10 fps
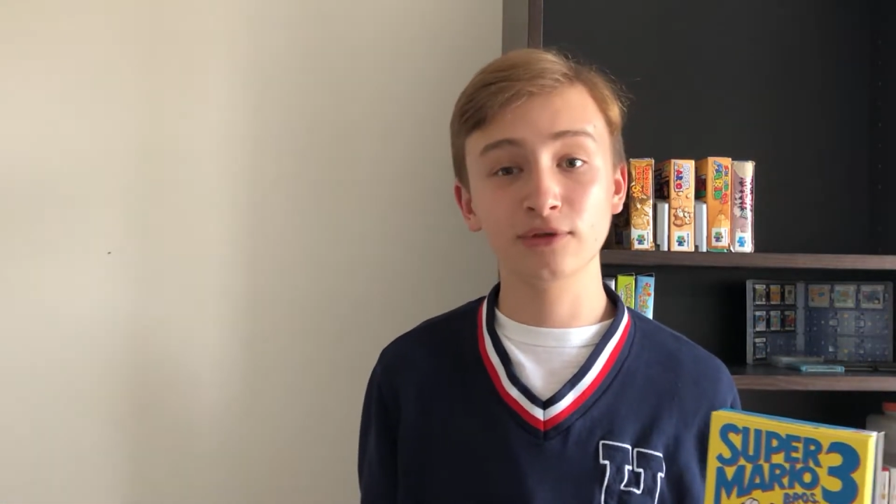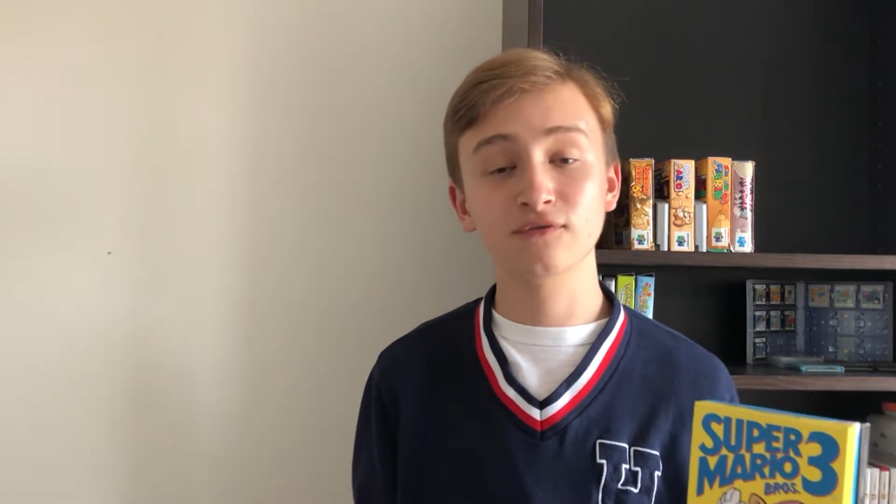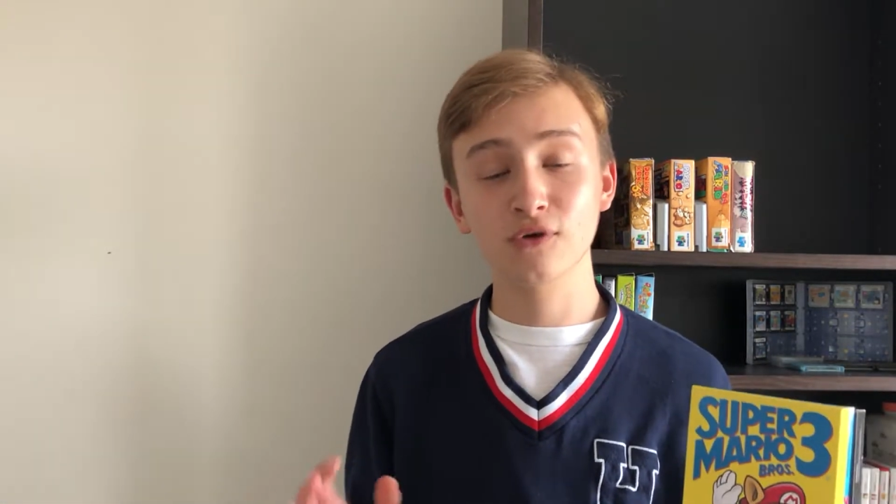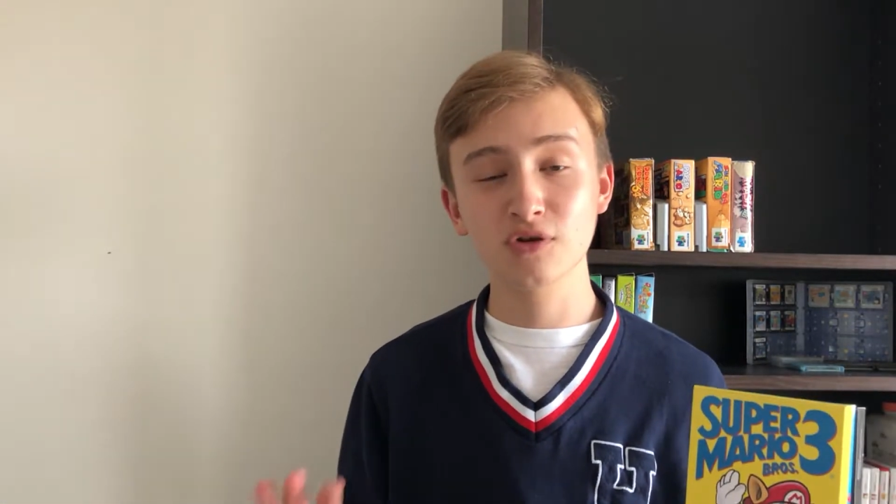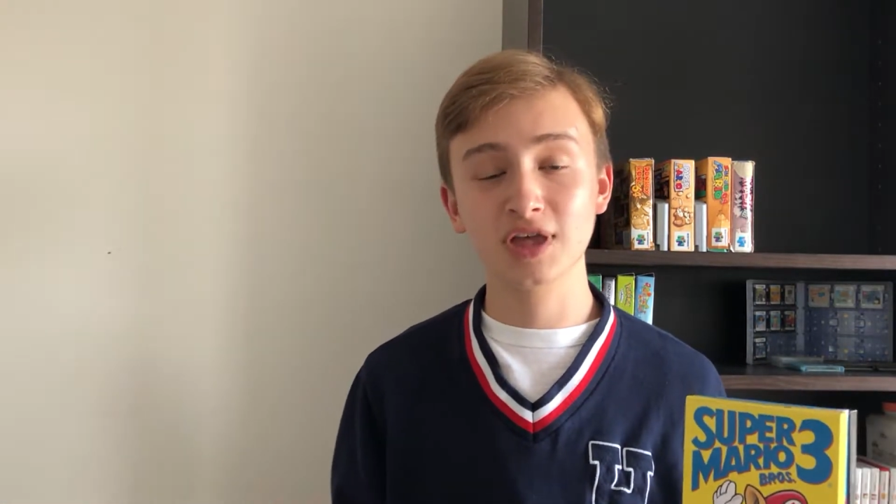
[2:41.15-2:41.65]
the
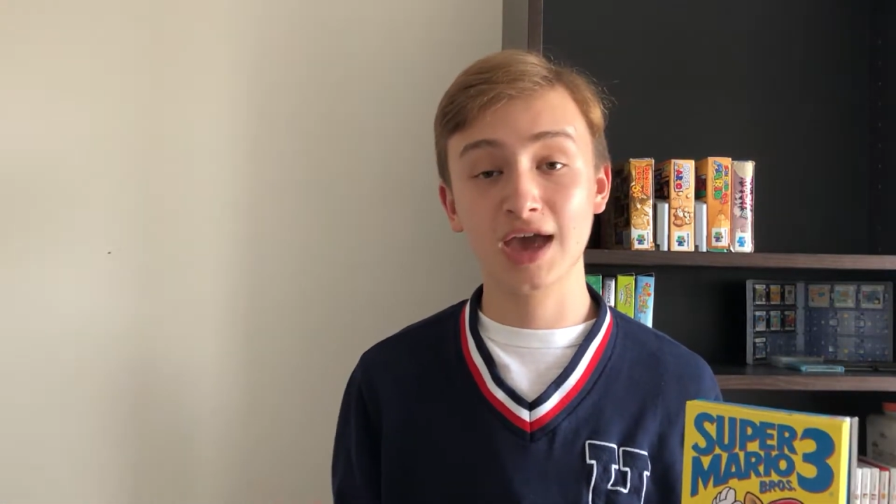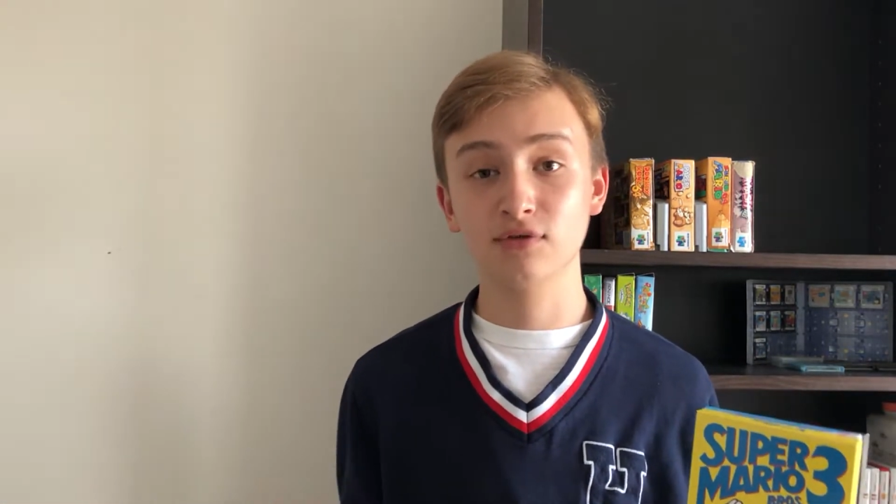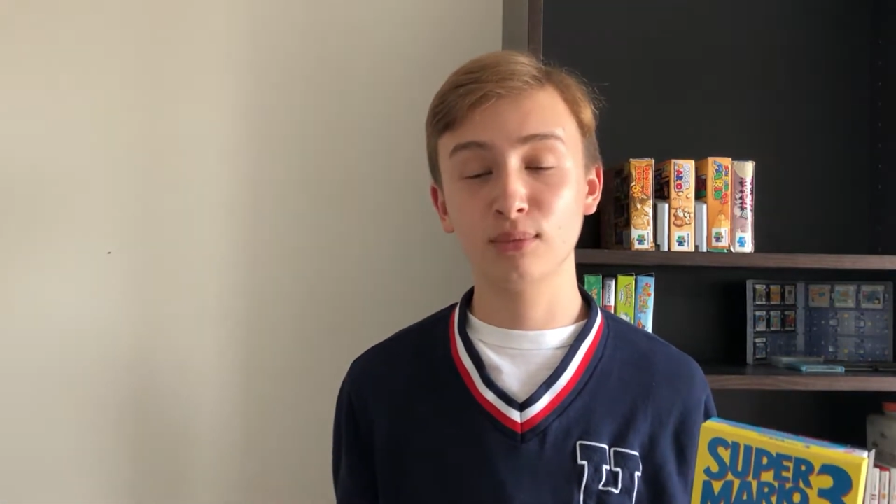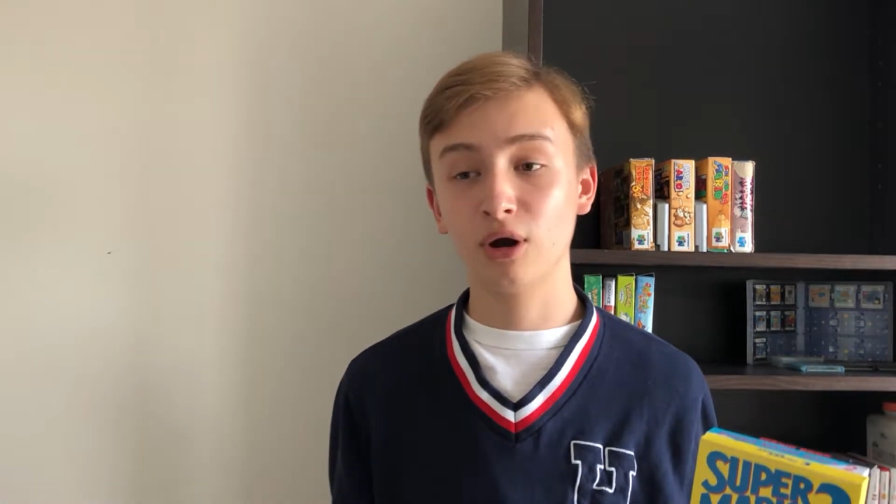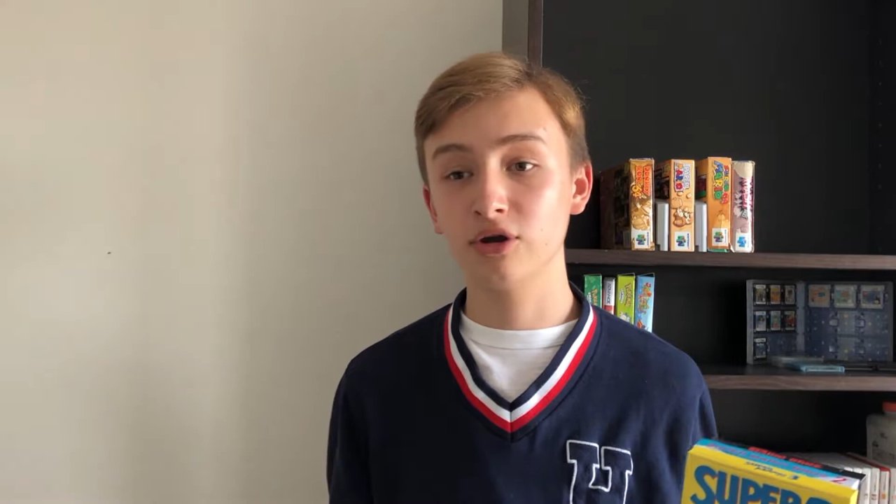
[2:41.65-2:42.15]
first
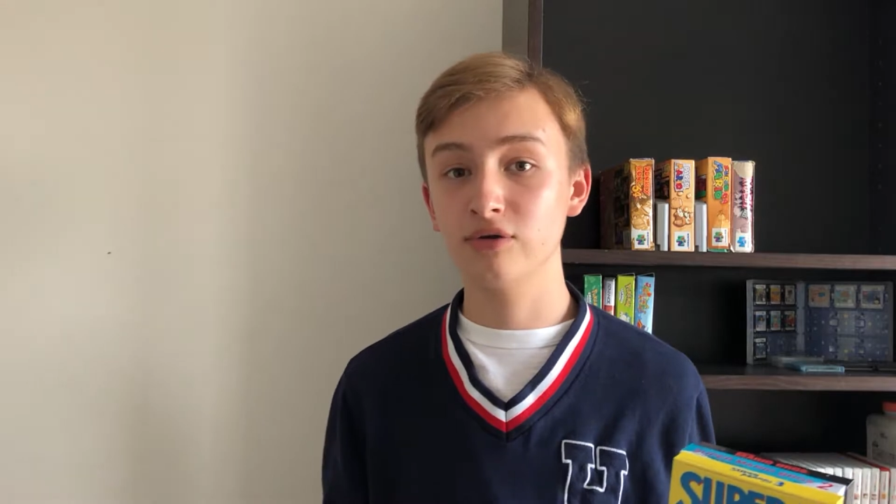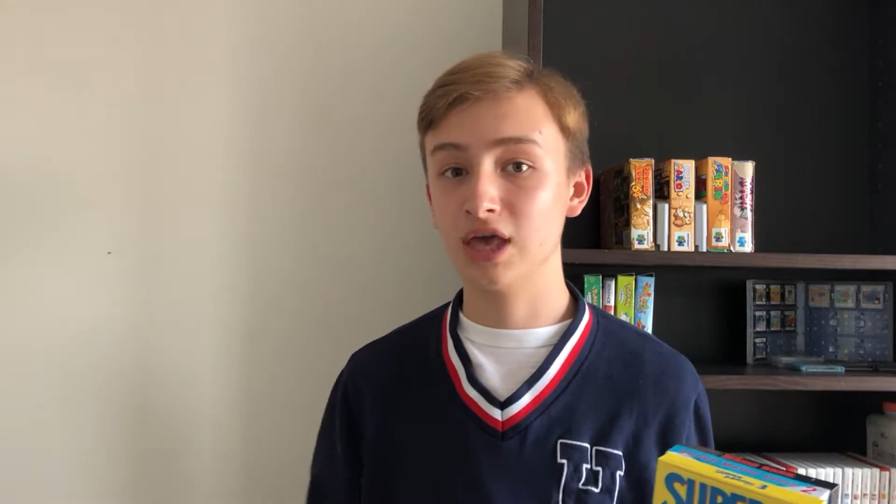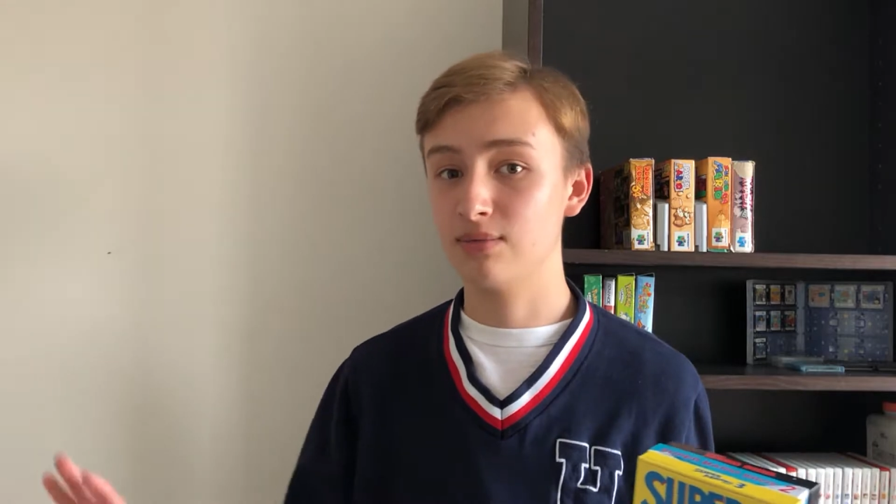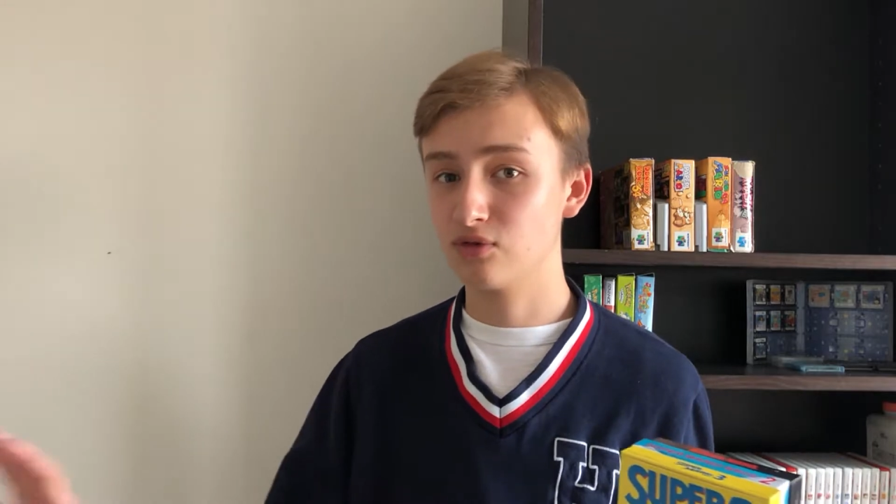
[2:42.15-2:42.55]
ever Mario game